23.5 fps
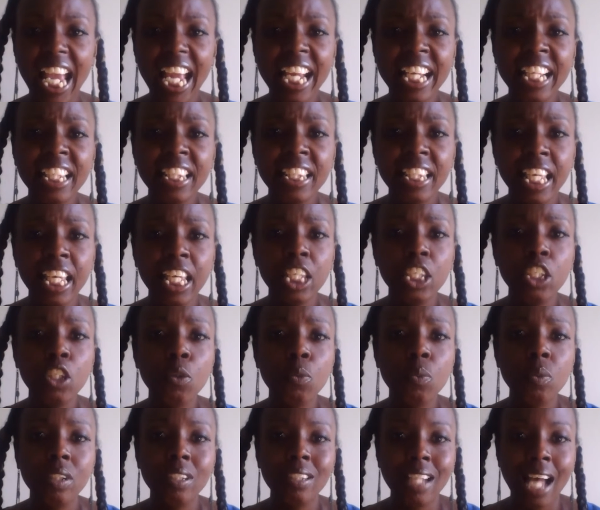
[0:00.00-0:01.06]
anything
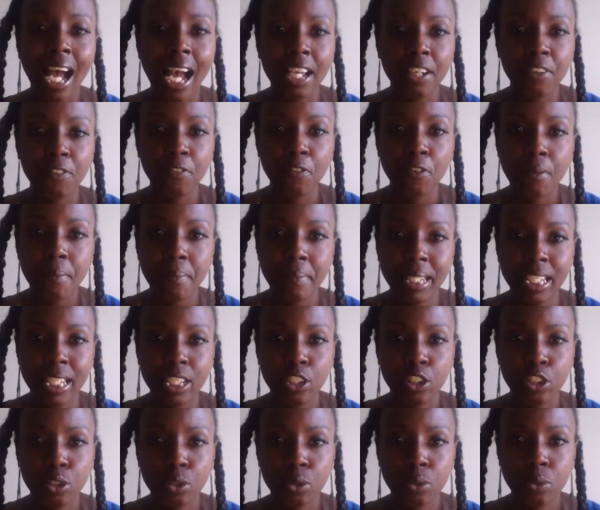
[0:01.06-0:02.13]
you would like for me
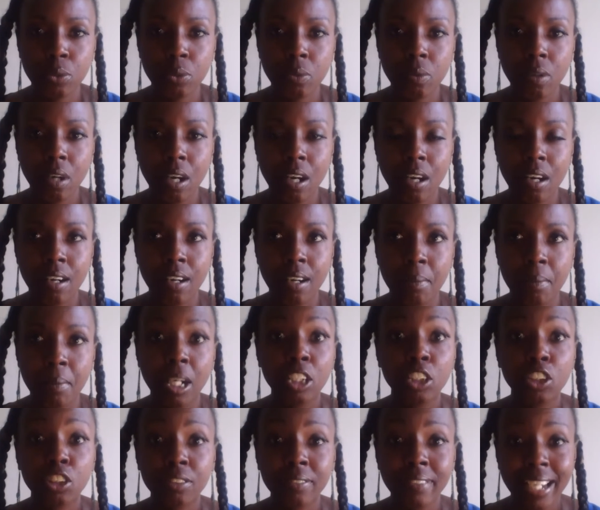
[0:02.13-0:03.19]
to
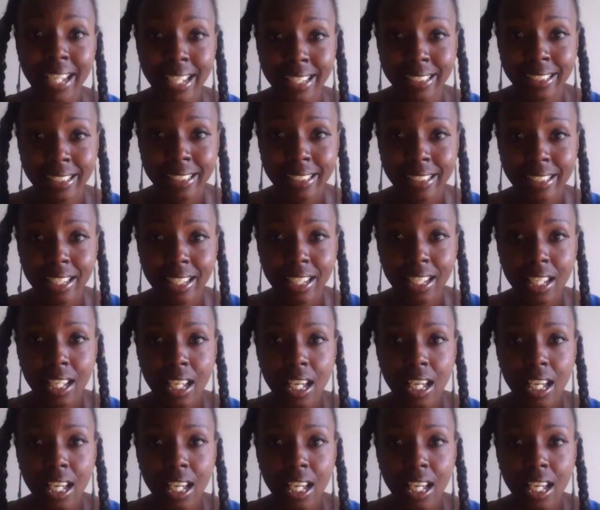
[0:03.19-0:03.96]
address,